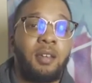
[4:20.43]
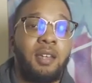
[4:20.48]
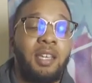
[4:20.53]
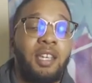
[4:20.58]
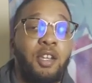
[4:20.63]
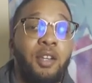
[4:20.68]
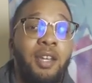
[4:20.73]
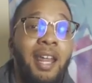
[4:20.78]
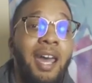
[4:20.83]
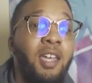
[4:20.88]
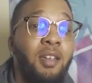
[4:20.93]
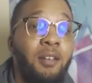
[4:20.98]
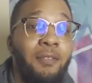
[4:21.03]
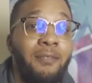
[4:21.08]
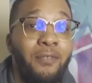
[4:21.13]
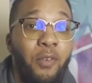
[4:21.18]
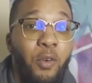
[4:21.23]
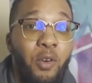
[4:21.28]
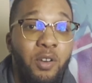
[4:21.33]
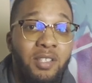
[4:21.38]
You now you're
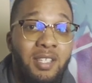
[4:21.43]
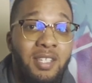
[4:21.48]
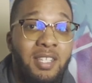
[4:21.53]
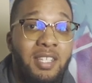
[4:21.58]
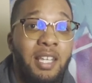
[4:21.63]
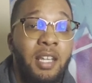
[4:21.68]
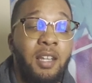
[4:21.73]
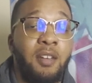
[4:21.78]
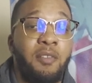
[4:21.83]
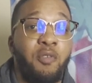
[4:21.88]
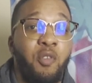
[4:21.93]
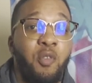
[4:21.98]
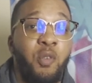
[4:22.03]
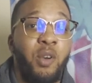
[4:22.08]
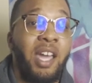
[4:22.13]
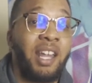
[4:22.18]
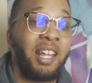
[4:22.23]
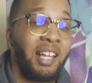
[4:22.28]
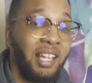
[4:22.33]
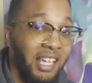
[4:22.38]
forced to sell it for
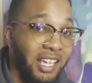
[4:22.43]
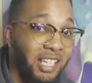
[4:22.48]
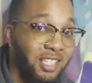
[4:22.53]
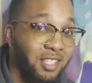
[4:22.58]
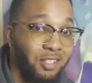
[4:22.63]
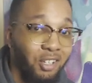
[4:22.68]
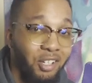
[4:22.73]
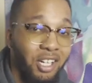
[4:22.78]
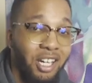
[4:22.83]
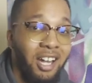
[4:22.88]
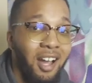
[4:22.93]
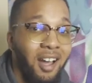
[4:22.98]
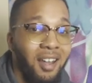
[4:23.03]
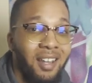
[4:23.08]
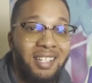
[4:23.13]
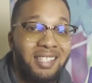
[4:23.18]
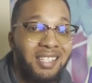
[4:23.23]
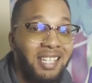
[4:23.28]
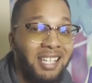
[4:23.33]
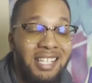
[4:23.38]
at least
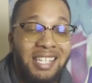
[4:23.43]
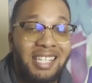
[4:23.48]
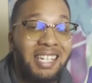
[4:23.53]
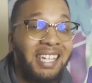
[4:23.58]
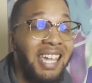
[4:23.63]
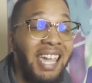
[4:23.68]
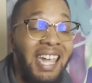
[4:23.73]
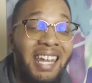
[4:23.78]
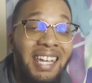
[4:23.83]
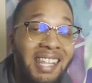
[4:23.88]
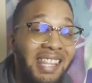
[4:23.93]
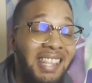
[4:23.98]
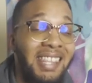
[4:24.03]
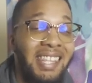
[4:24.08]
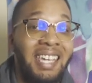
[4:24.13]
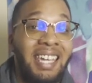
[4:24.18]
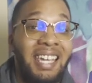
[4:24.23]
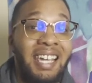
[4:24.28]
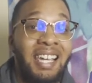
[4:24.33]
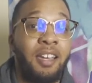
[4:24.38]
$30 to see
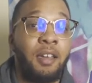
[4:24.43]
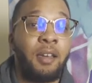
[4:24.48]
anything,